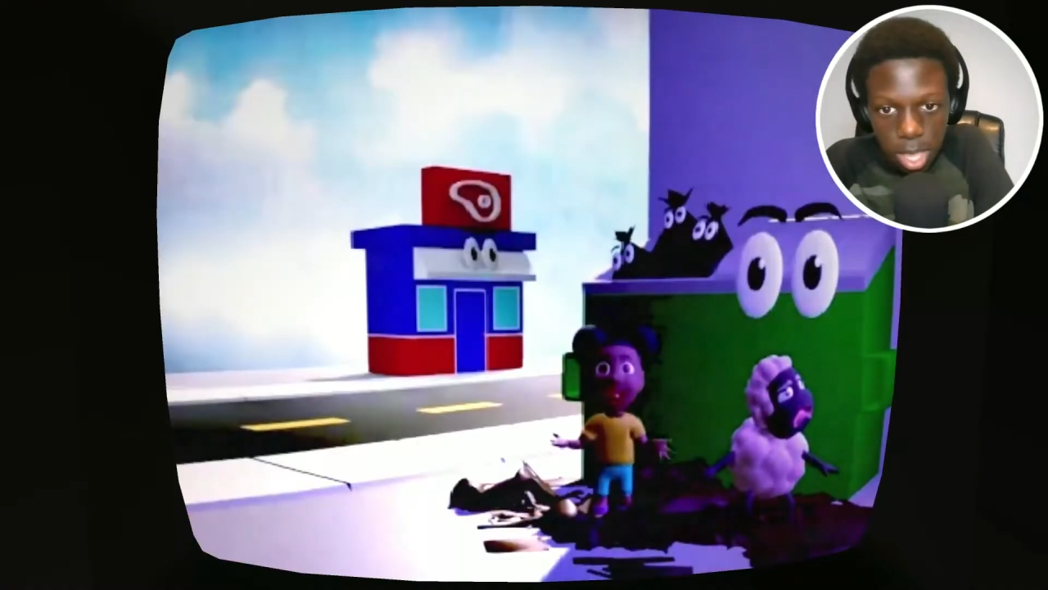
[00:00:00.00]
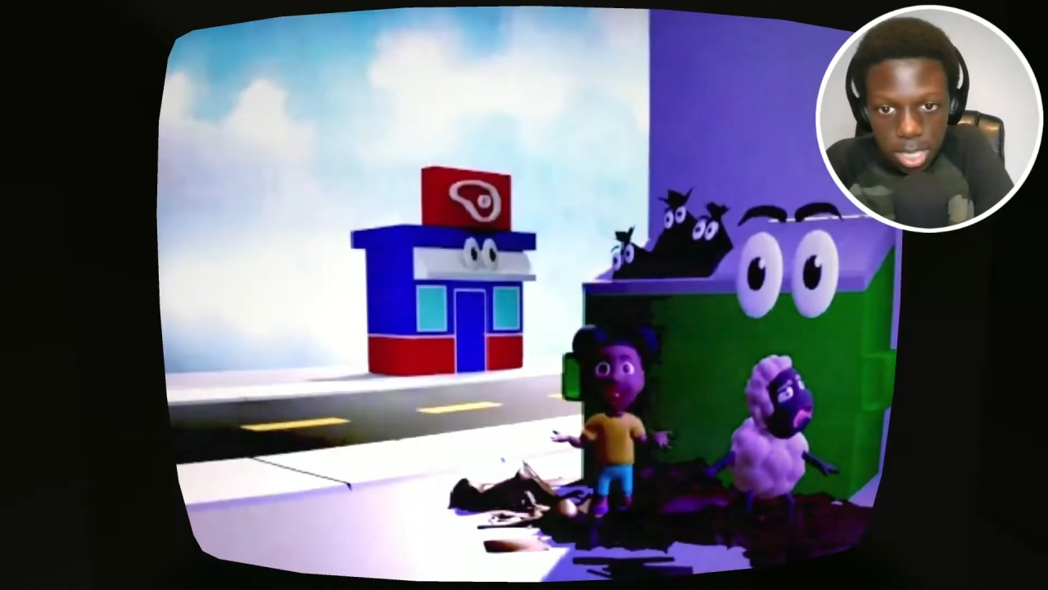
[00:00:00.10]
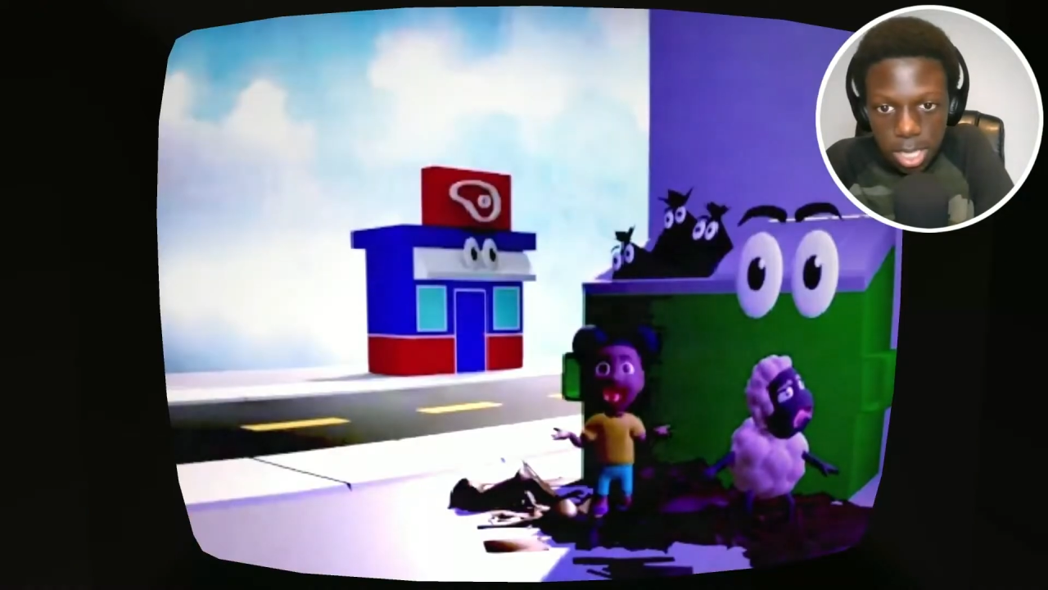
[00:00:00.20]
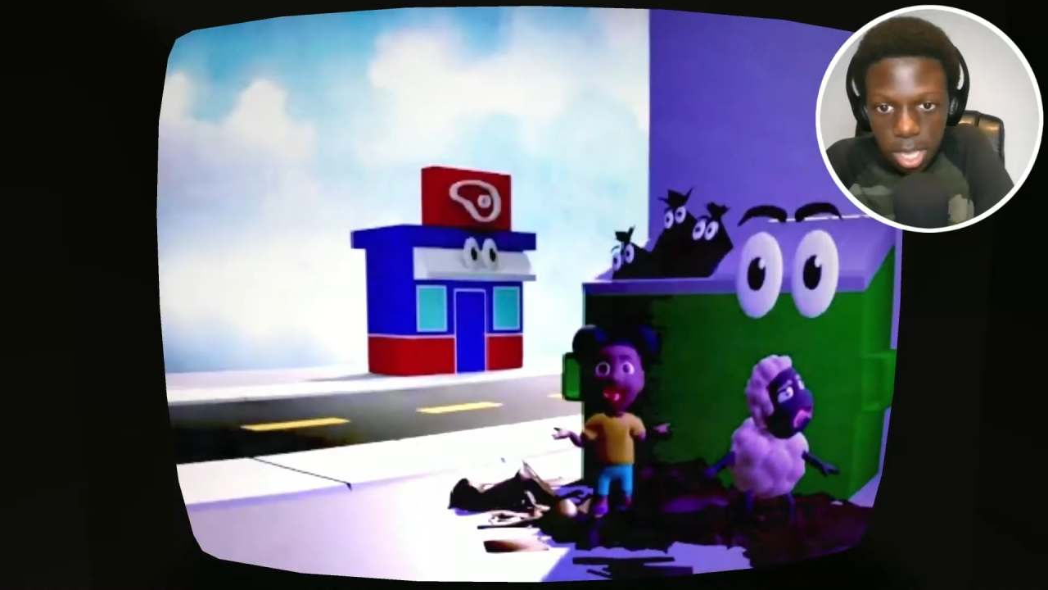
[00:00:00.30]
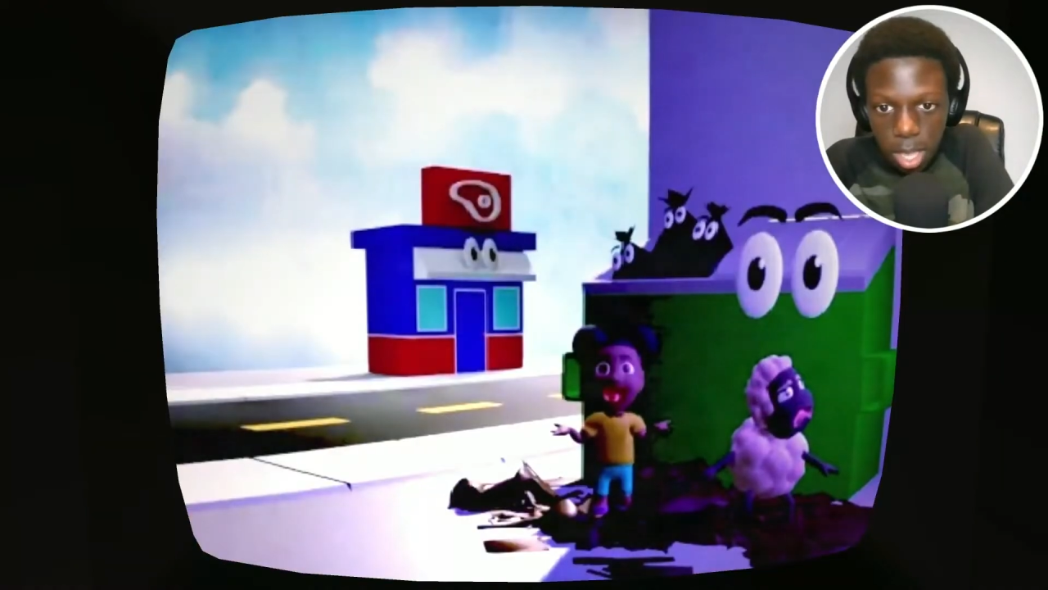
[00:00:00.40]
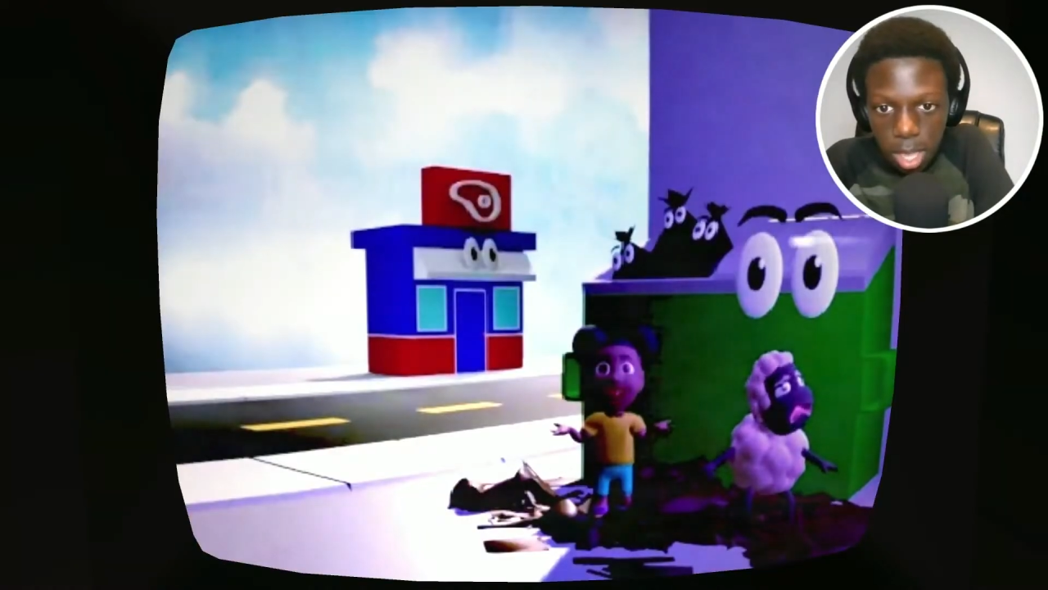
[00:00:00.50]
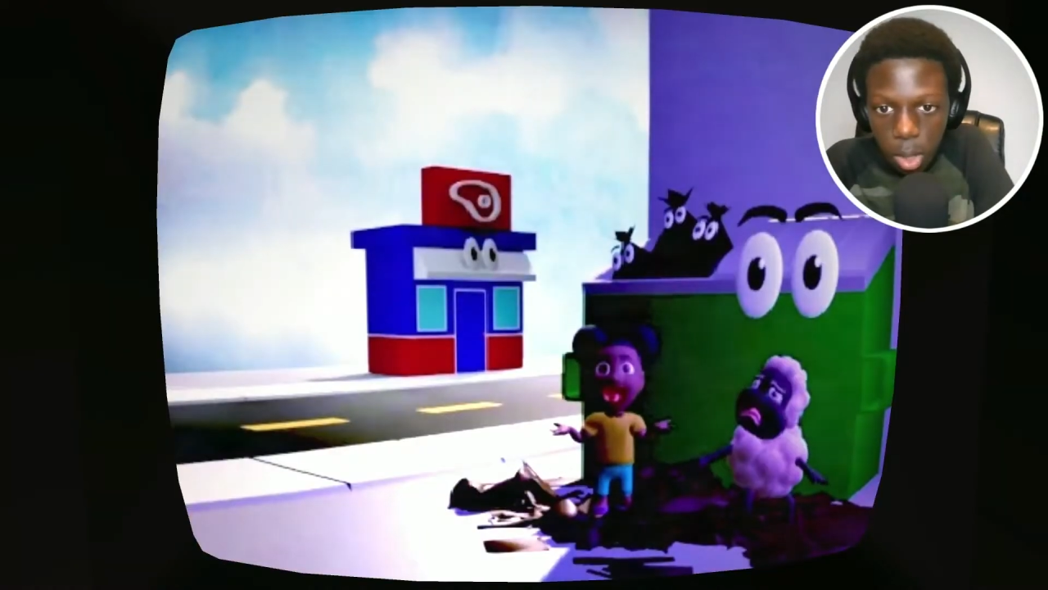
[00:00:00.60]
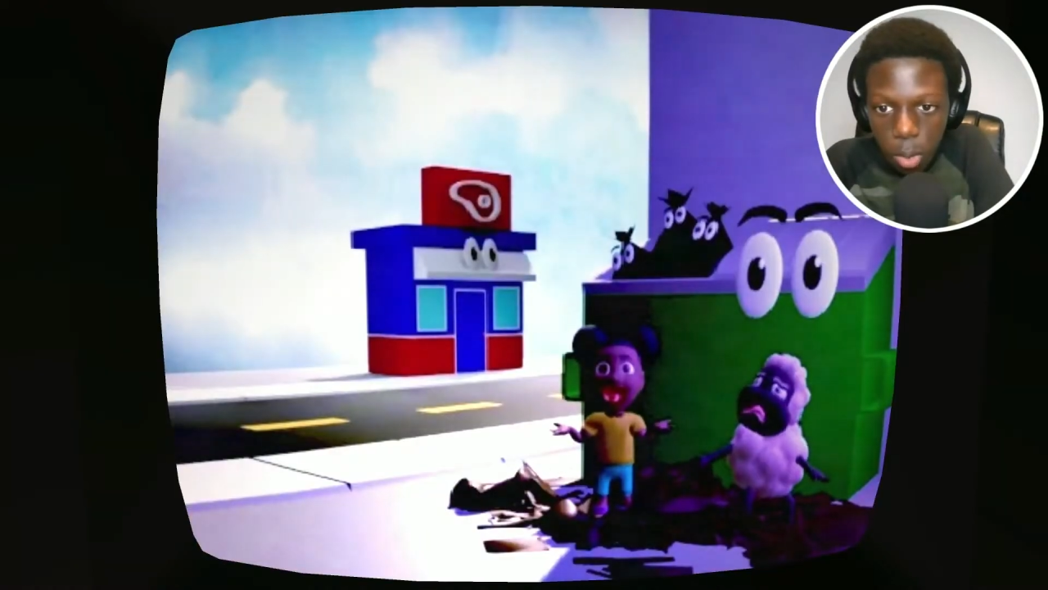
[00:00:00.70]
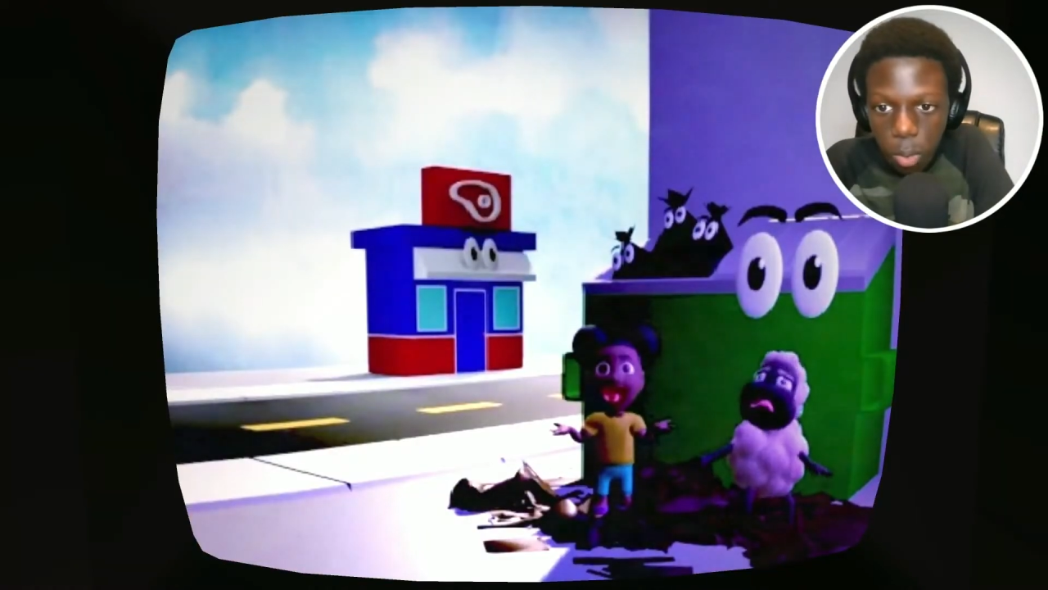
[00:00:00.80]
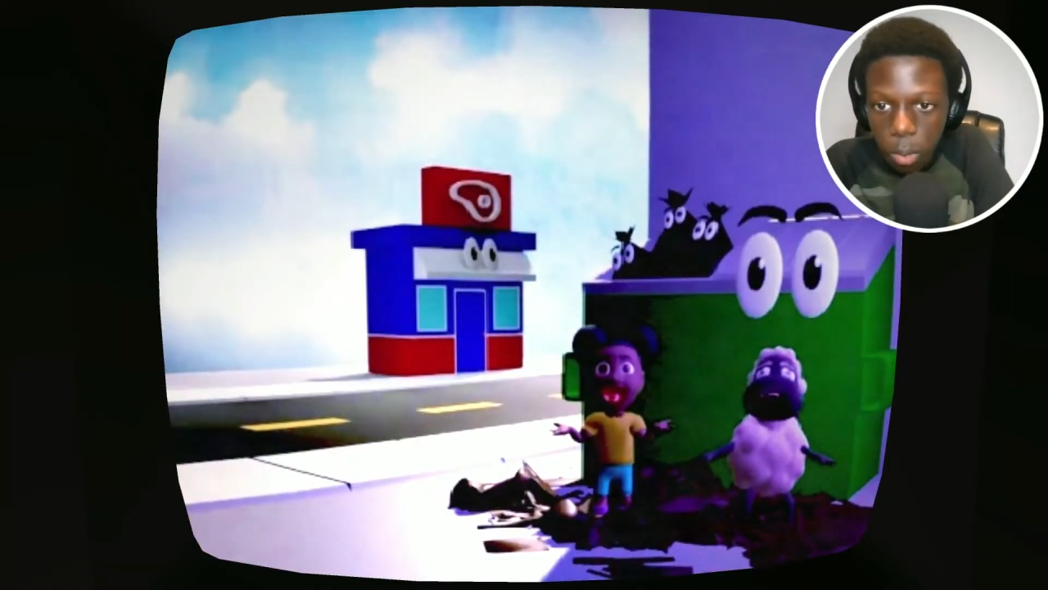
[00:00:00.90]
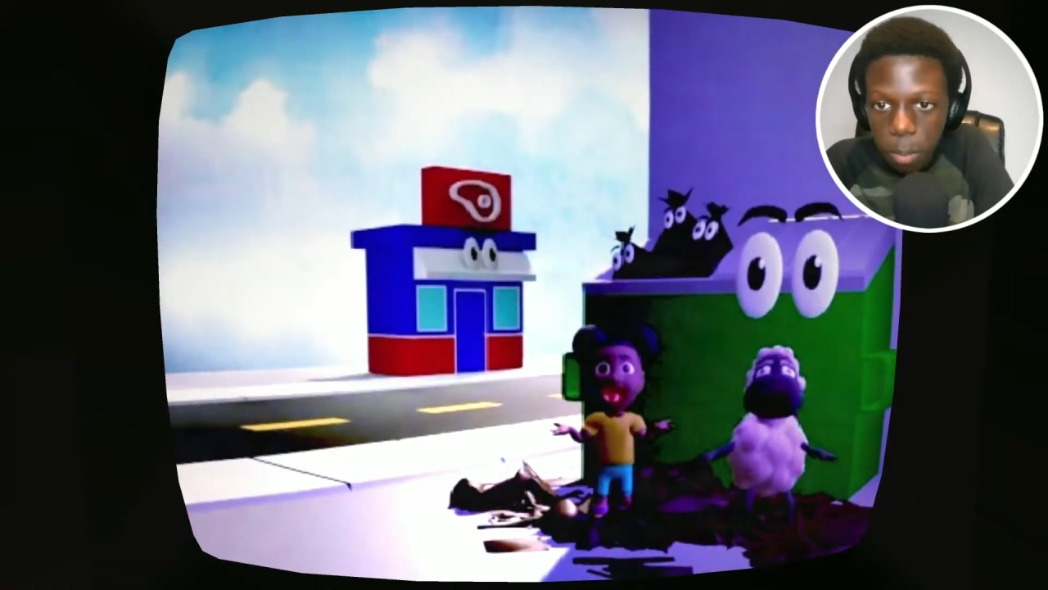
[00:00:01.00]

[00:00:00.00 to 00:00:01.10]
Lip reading: See? Oh